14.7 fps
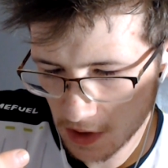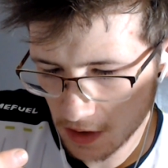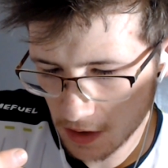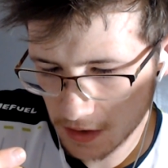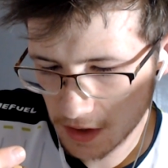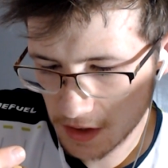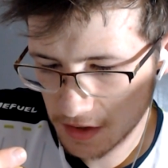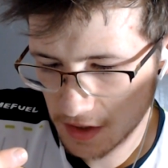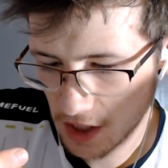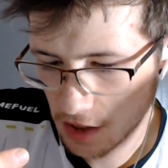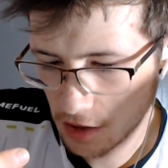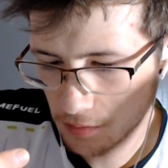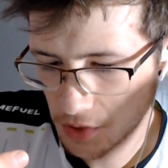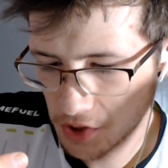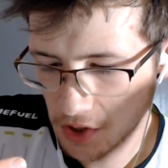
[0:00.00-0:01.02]

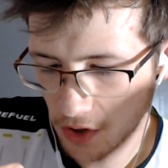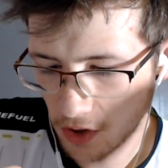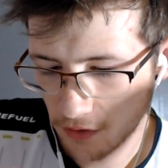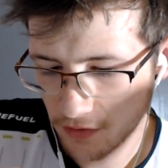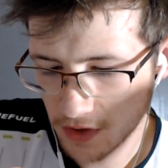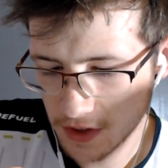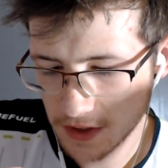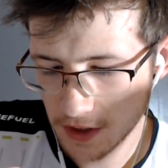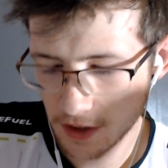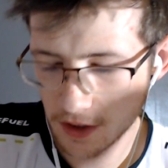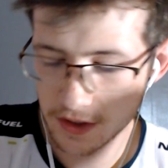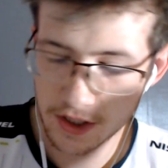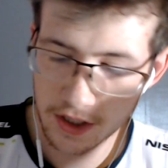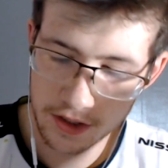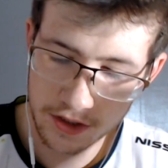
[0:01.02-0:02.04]
sustainably harvested, it
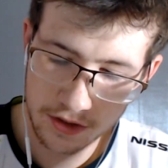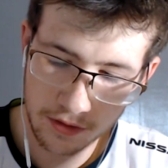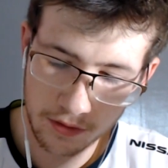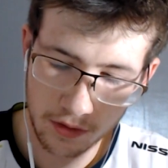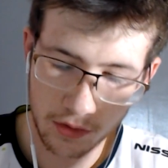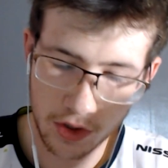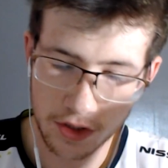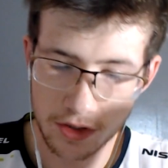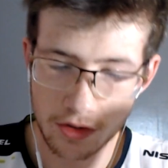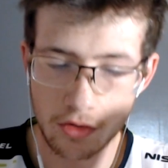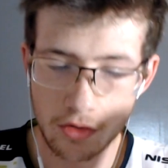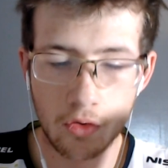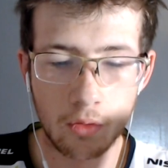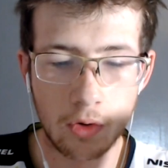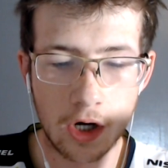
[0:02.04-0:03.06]
says. I mean, it's a
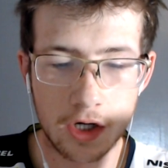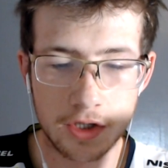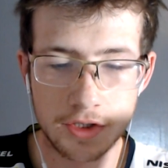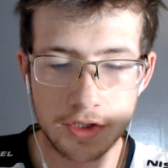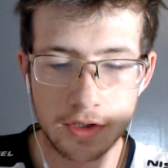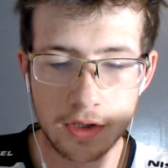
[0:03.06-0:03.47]
cool watch.